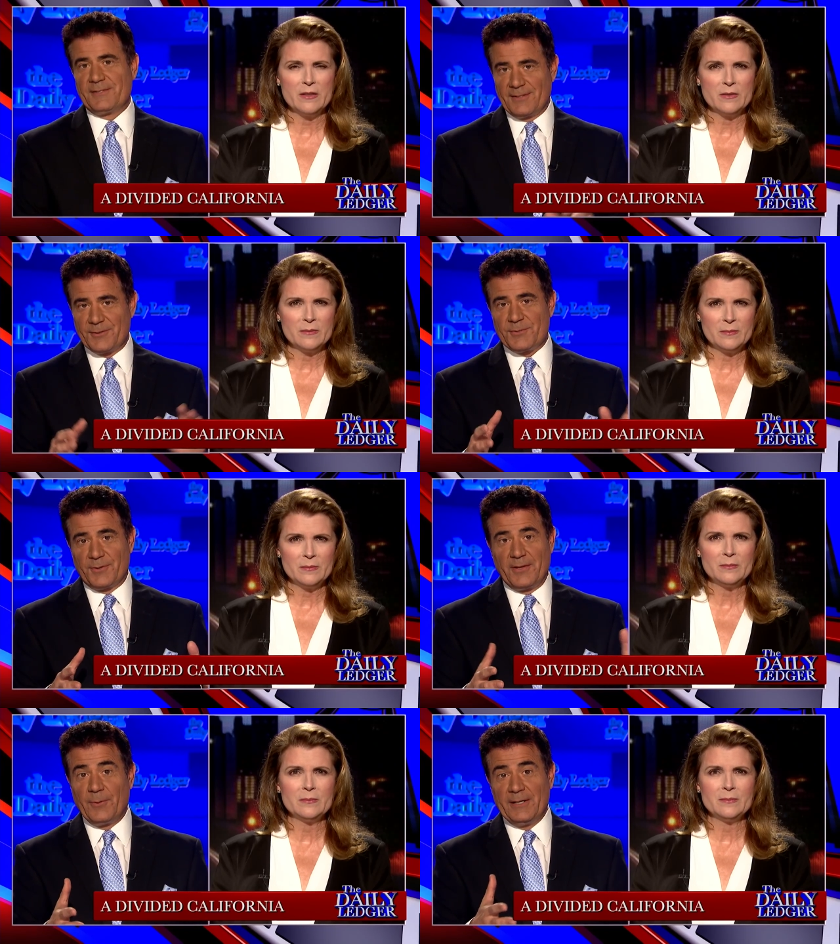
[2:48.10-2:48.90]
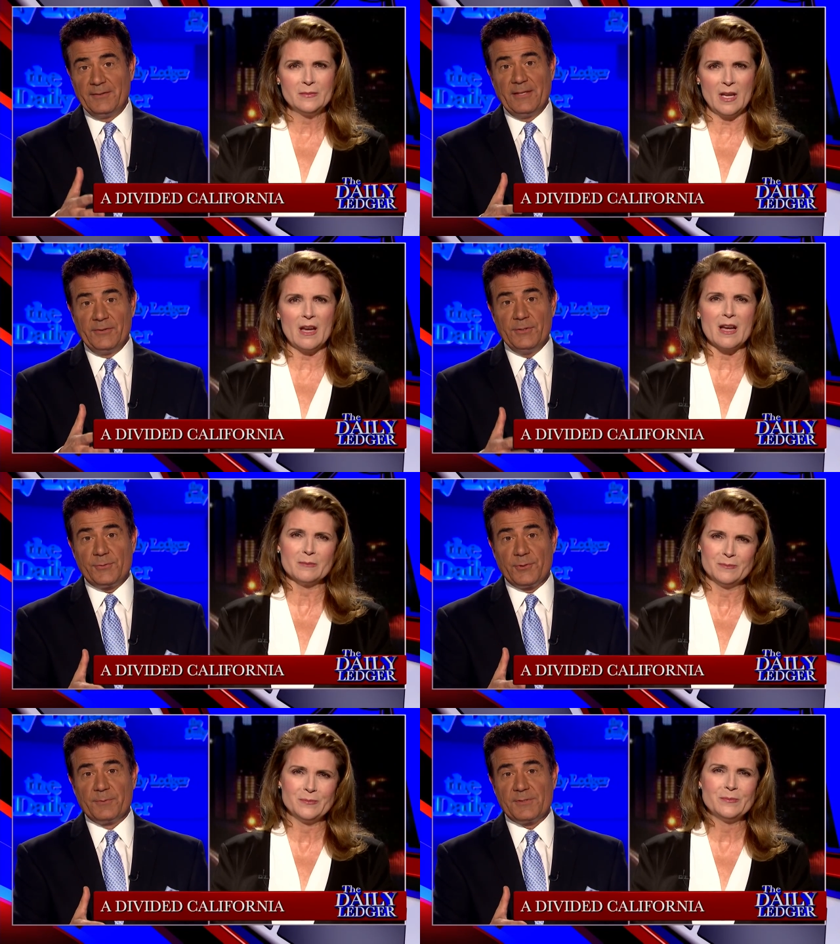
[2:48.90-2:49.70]
Speaker 1: another story. They went into the yeah.
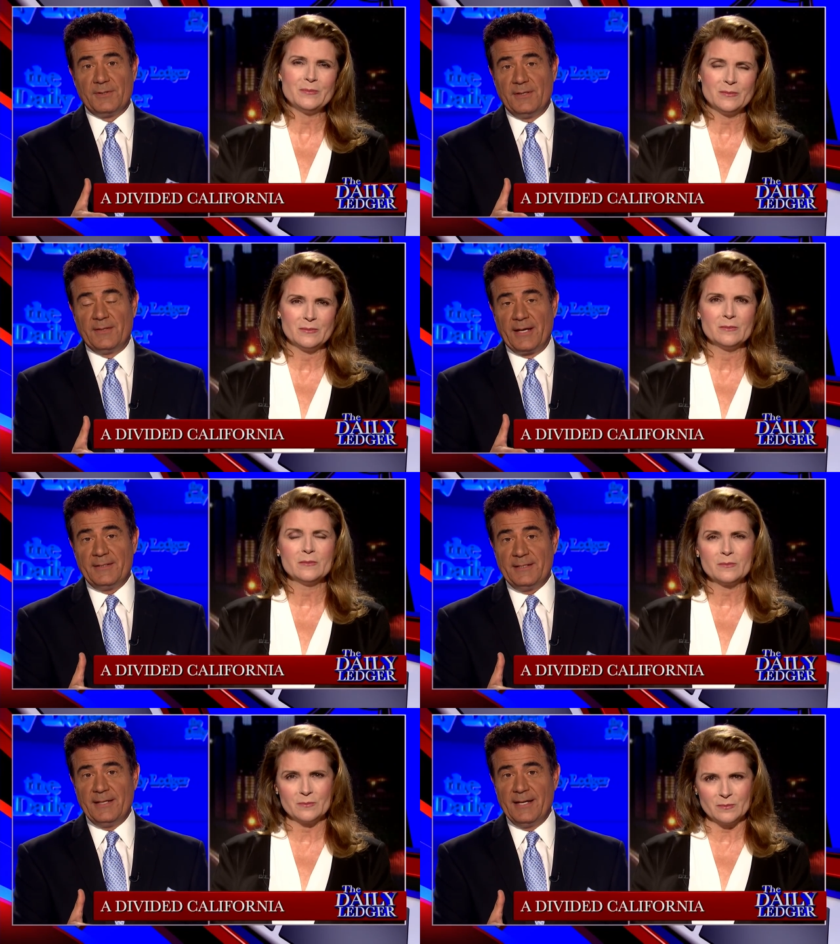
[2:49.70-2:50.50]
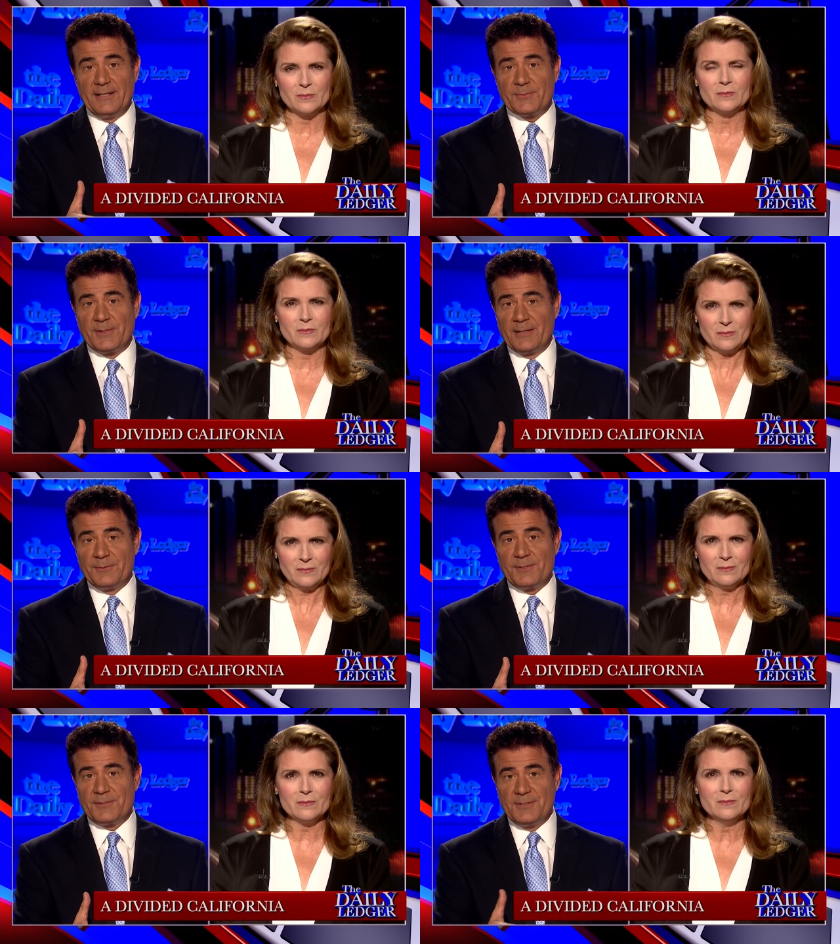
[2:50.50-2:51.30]
newsrooms in, in the 1980s when I
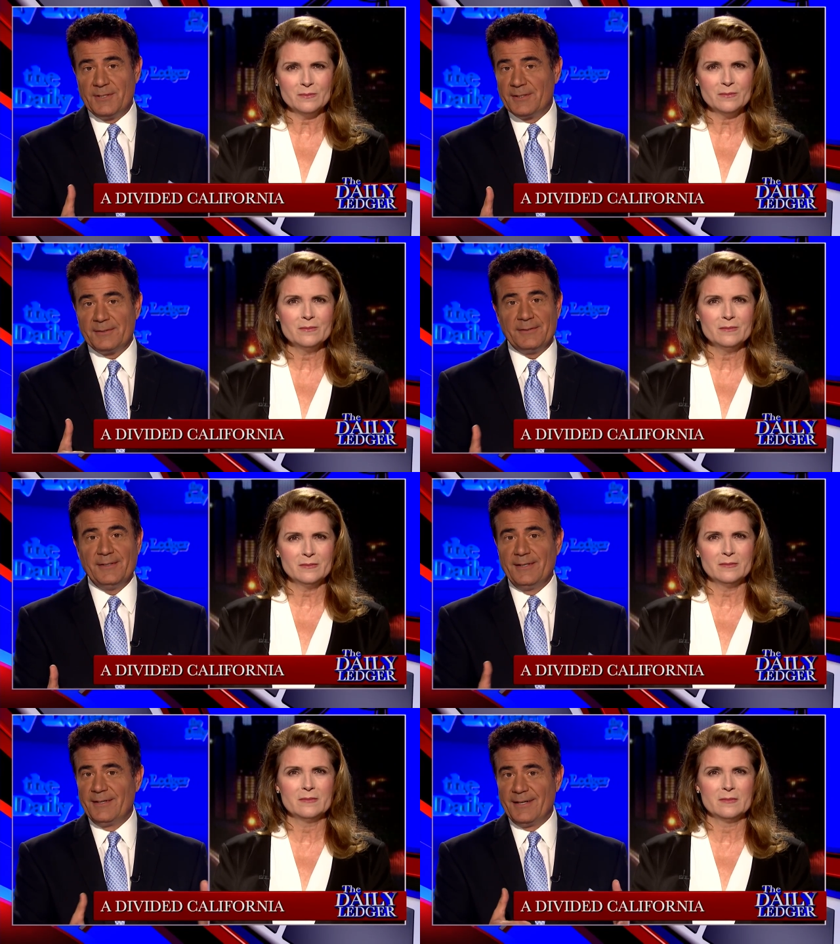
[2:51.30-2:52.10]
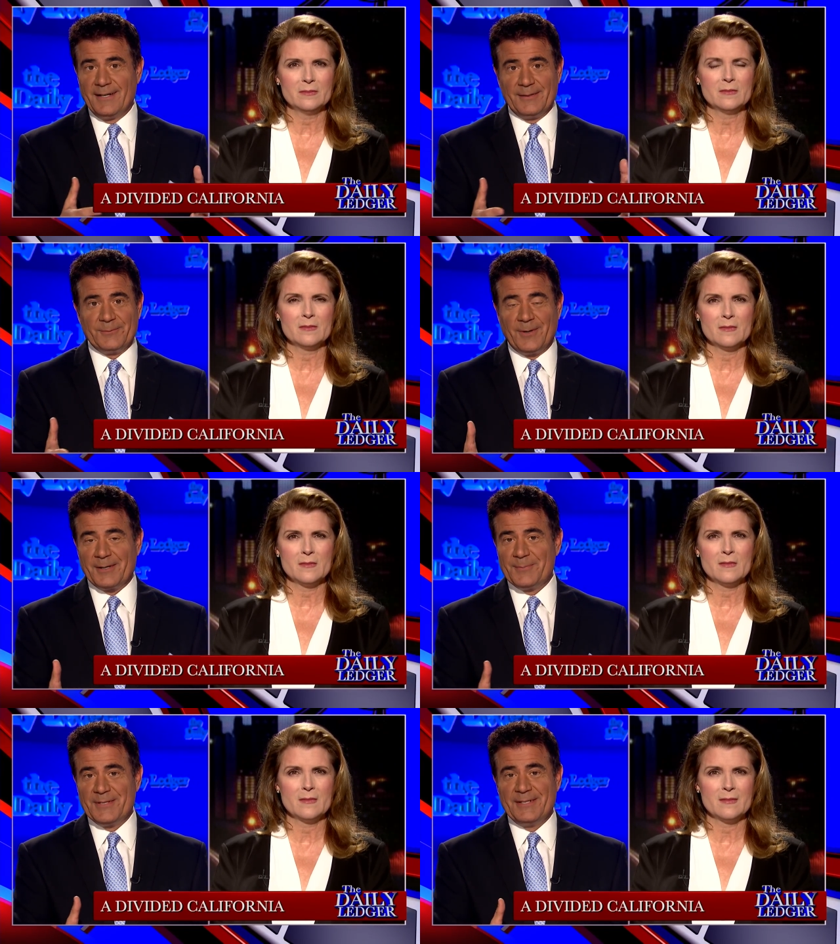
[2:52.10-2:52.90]
was just a young uh,
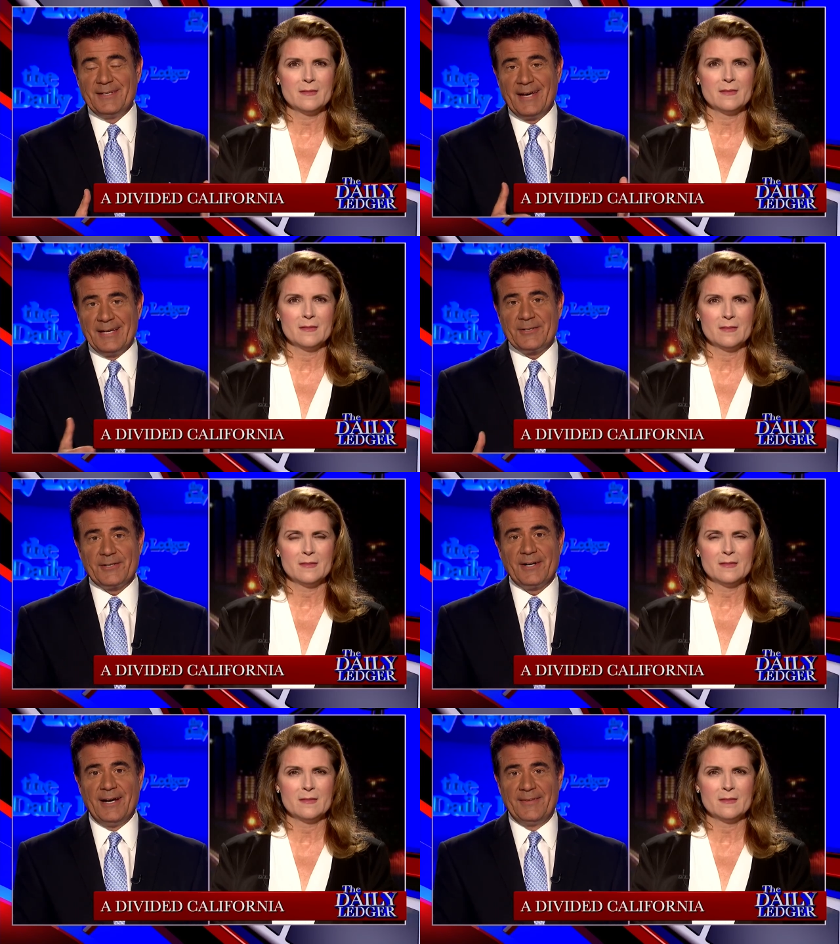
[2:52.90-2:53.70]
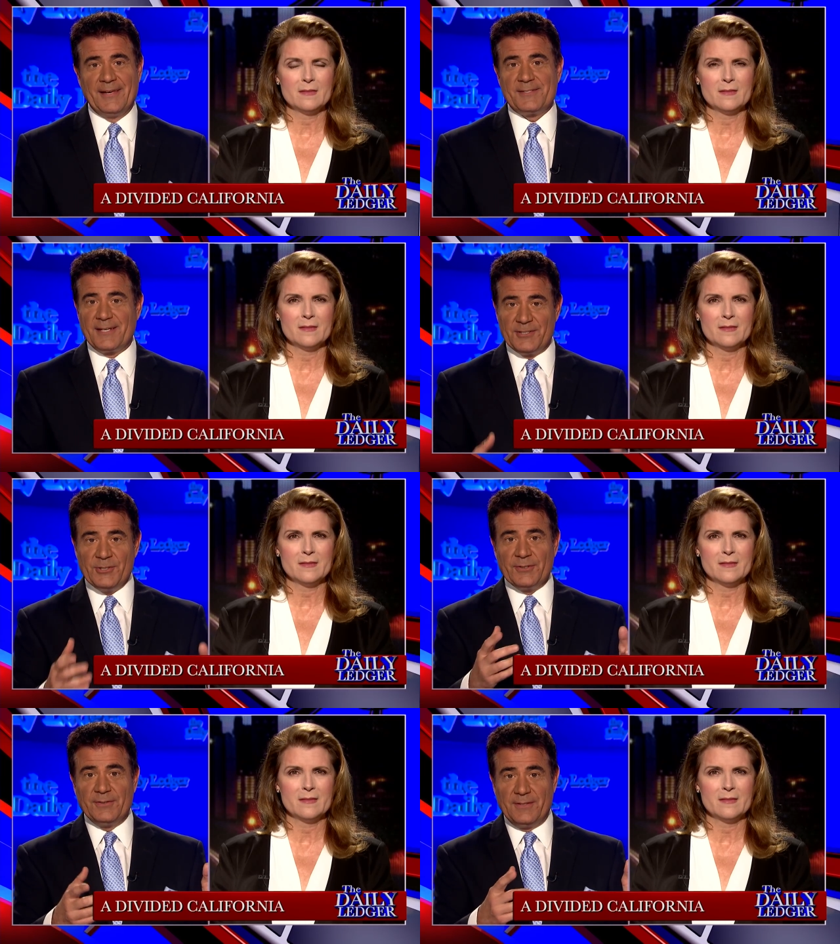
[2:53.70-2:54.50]
wannabe anchor, and they said
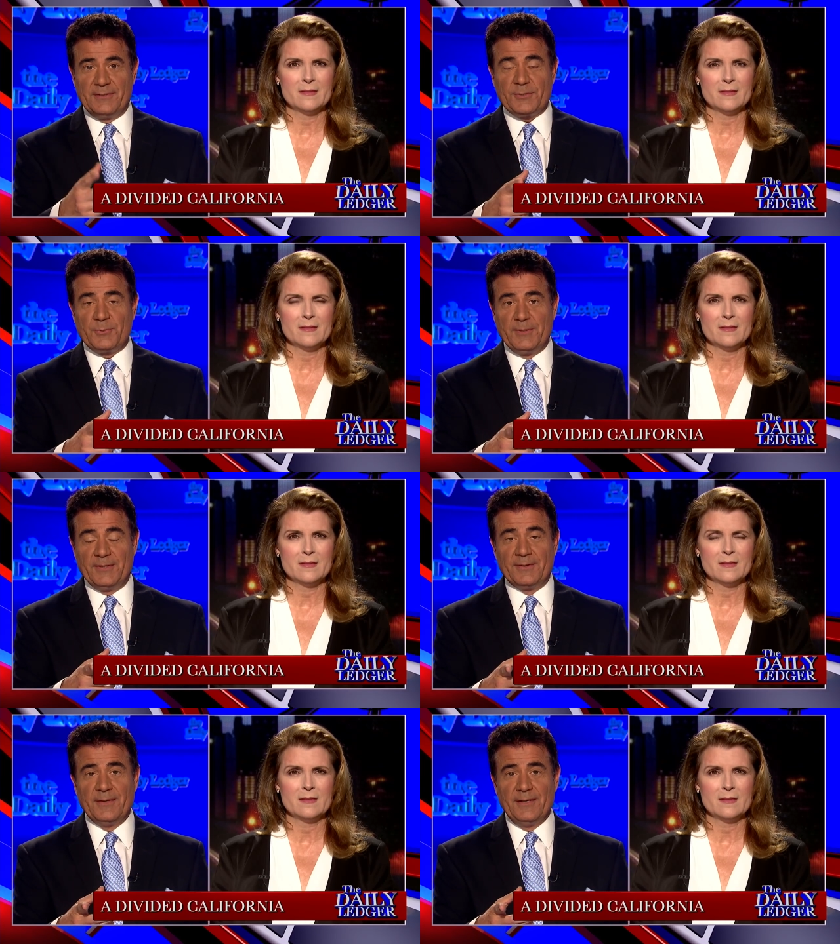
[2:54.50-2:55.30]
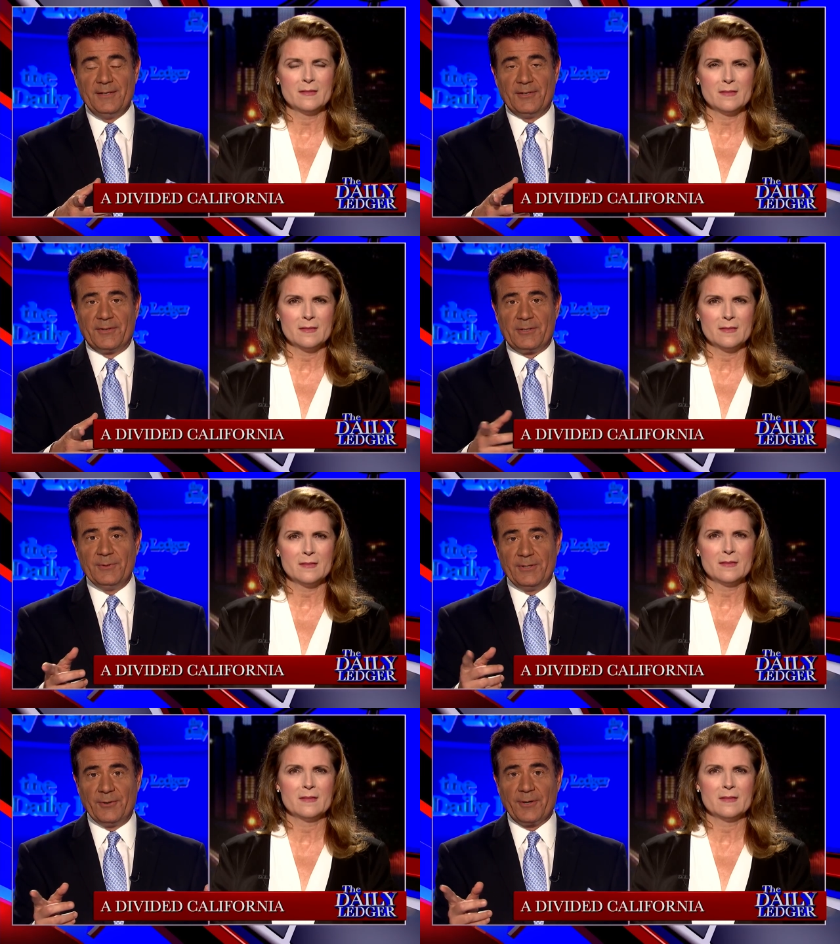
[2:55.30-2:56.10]
this would be the you know the
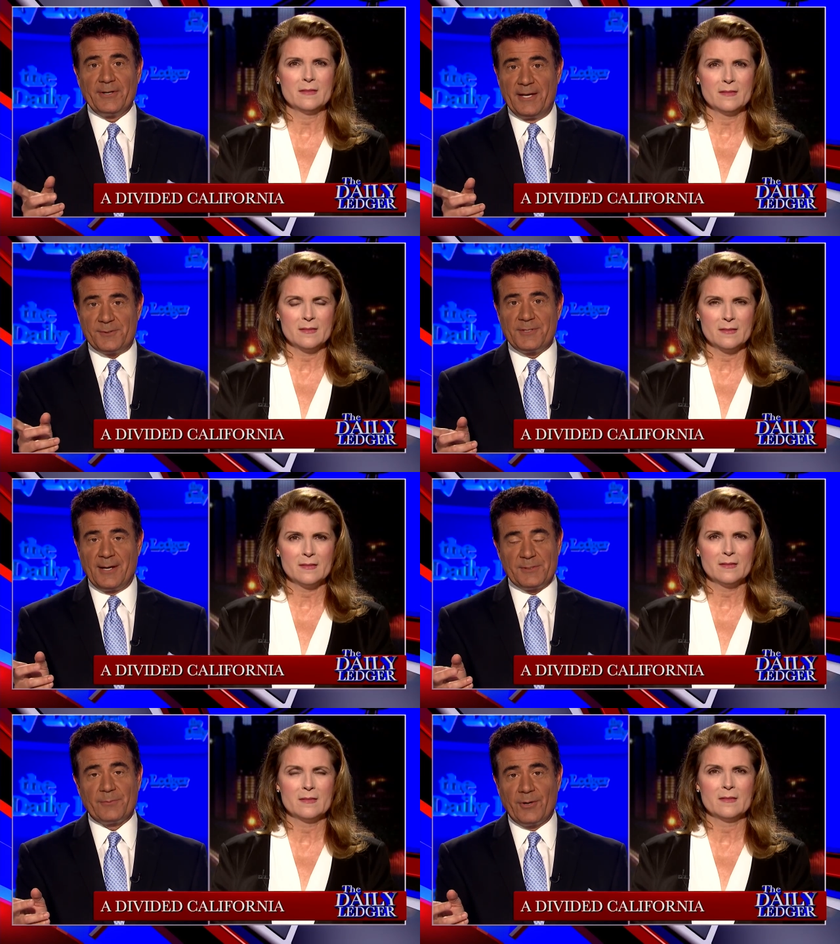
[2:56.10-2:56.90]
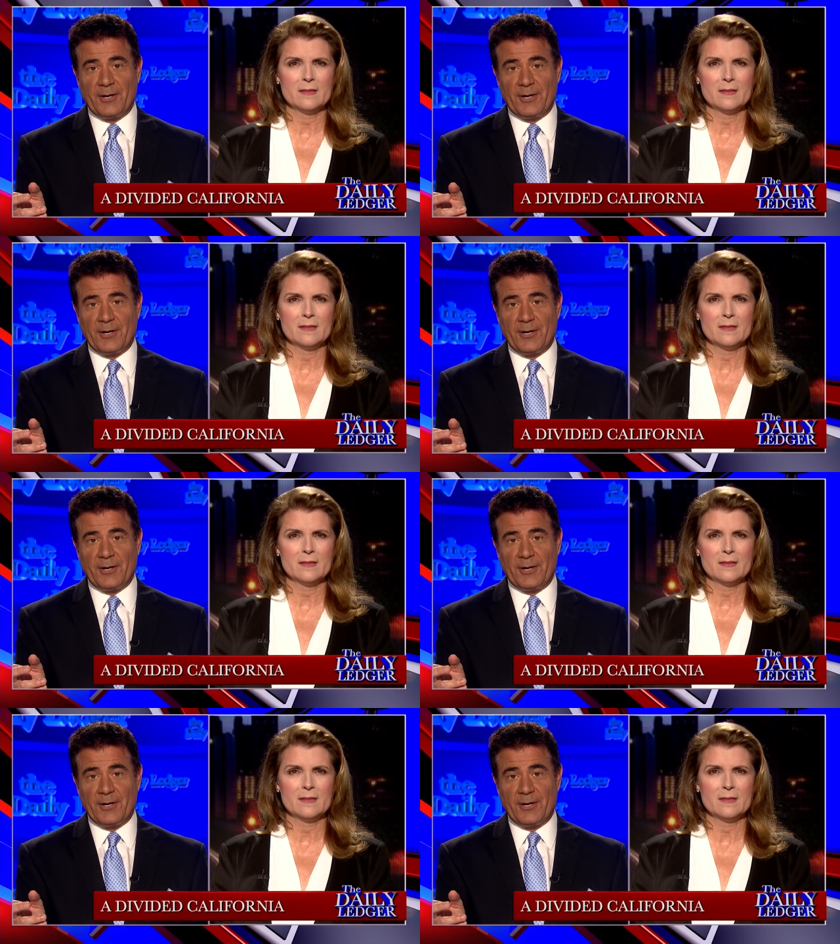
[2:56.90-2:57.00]
community organizer types, the Barack